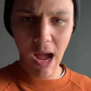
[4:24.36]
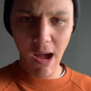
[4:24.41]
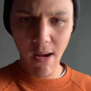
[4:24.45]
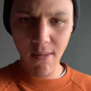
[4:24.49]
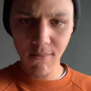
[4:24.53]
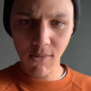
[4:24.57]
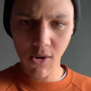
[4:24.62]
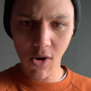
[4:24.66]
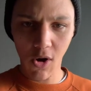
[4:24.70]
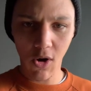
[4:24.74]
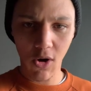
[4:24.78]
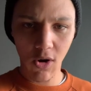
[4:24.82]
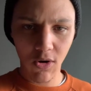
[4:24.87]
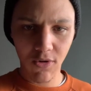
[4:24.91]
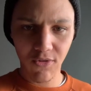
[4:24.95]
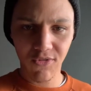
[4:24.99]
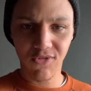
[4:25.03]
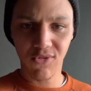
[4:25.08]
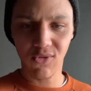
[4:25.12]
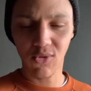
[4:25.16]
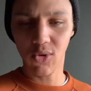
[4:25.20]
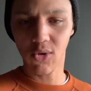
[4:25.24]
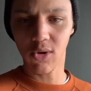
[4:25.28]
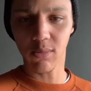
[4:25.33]
I'm
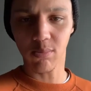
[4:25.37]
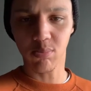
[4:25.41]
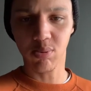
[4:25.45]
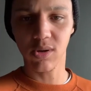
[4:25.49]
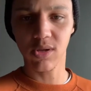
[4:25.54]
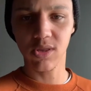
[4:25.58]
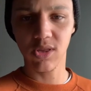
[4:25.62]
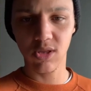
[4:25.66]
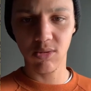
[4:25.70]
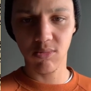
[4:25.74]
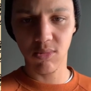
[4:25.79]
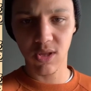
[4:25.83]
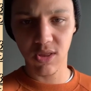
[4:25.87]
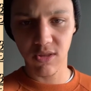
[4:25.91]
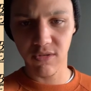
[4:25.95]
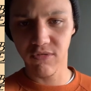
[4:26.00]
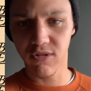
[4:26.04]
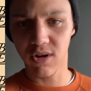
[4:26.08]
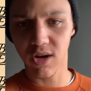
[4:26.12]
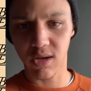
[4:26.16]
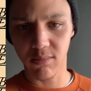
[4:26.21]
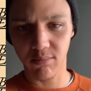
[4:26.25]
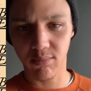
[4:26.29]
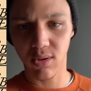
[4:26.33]
all for putting the
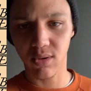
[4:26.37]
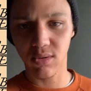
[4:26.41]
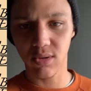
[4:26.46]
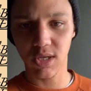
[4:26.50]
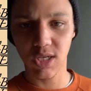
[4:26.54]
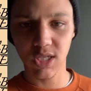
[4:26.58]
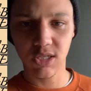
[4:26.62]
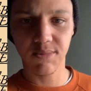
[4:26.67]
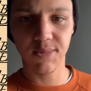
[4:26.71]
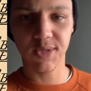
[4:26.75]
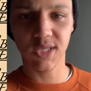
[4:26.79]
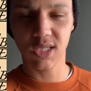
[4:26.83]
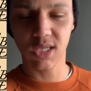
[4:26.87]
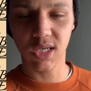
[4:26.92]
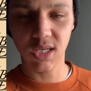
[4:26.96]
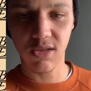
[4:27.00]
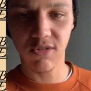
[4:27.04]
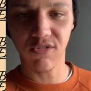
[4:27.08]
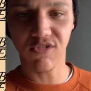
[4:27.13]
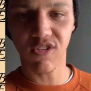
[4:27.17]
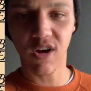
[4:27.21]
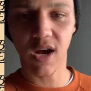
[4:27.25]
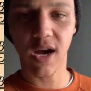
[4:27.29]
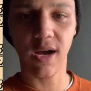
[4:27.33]
motherfucking policeman
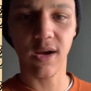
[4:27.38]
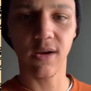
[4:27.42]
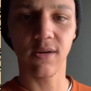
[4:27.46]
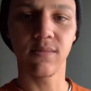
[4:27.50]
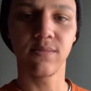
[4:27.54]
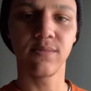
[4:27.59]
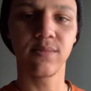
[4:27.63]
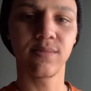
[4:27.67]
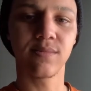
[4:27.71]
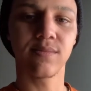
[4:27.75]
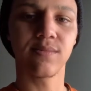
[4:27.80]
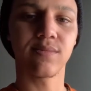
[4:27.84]
to the fire.